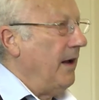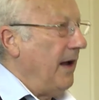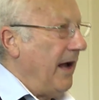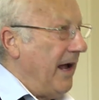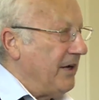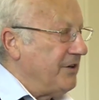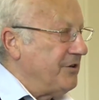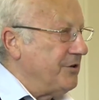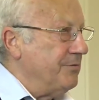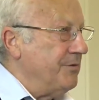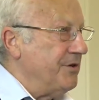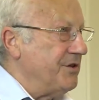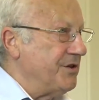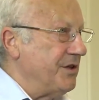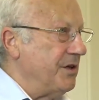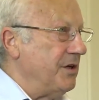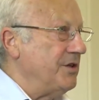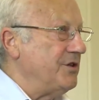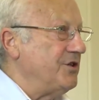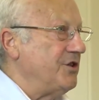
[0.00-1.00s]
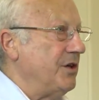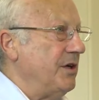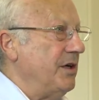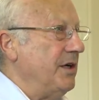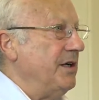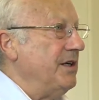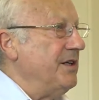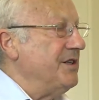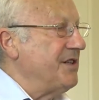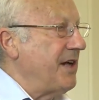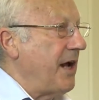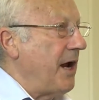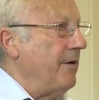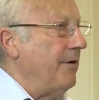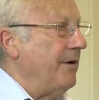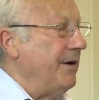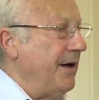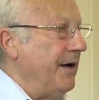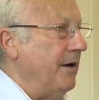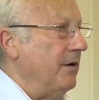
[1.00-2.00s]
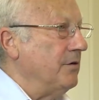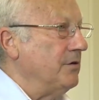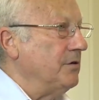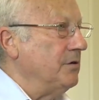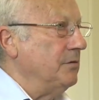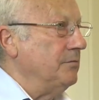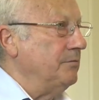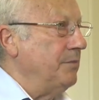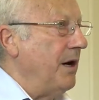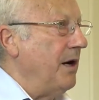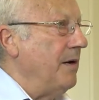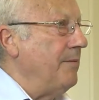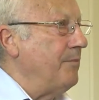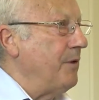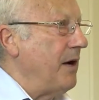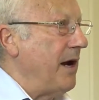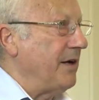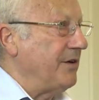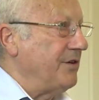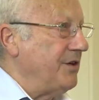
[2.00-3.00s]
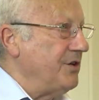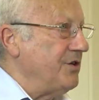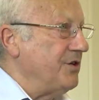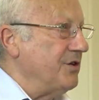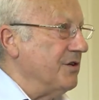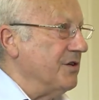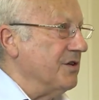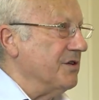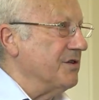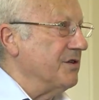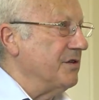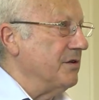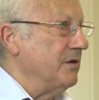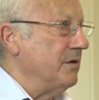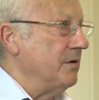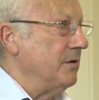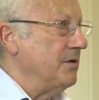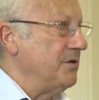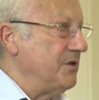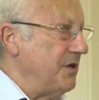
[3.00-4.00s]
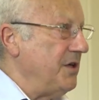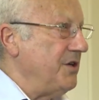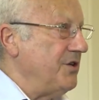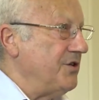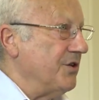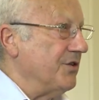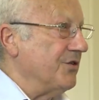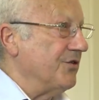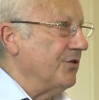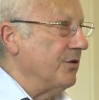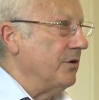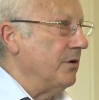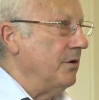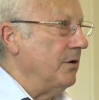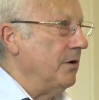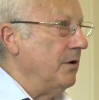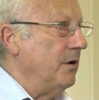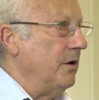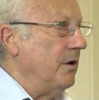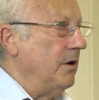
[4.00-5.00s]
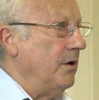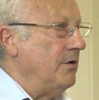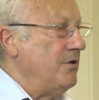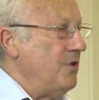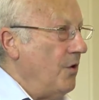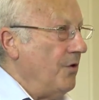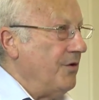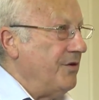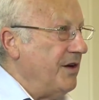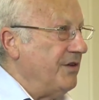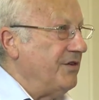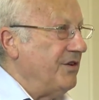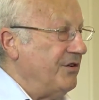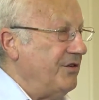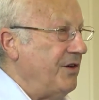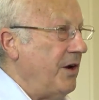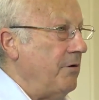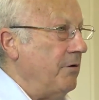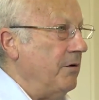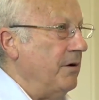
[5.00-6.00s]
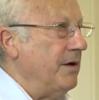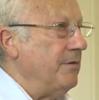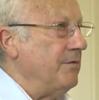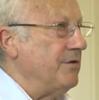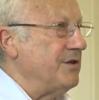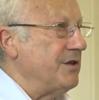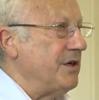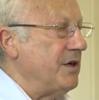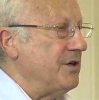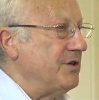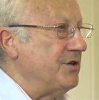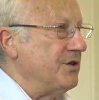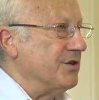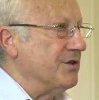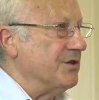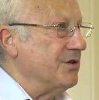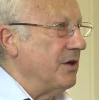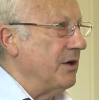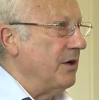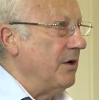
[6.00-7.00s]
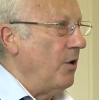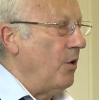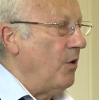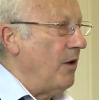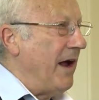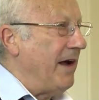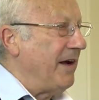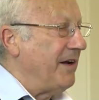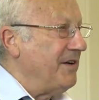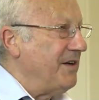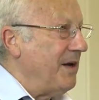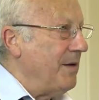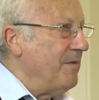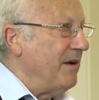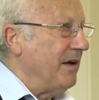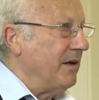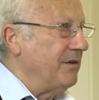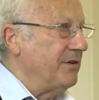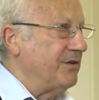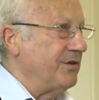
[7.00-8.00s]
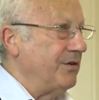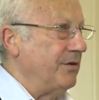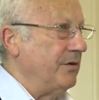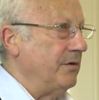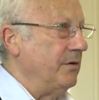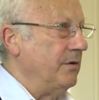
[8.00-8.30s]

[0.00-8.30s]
Action research is carried out by practitioners, teachers, not necessarily researchers or academics.